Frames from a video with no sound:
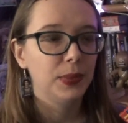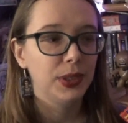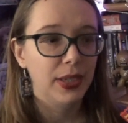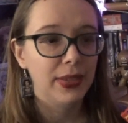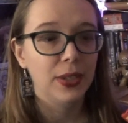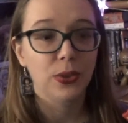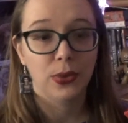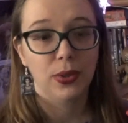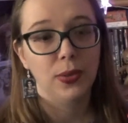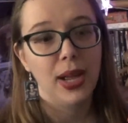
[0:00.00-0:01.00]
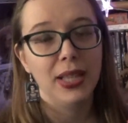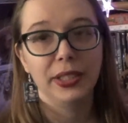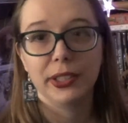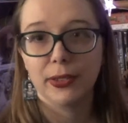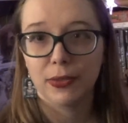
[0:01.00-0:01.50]
living through
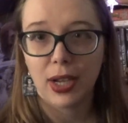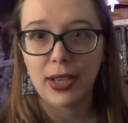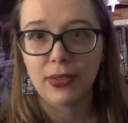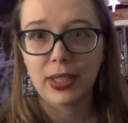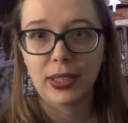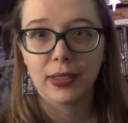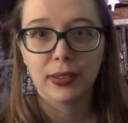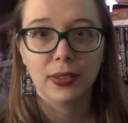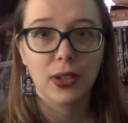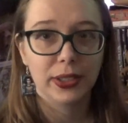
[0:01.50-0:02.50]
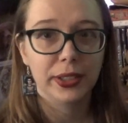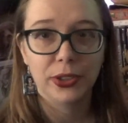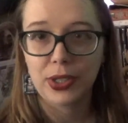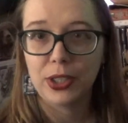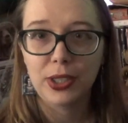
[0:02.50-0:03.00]
and surviving
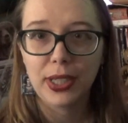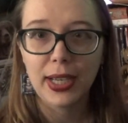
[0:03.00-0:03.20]
concentration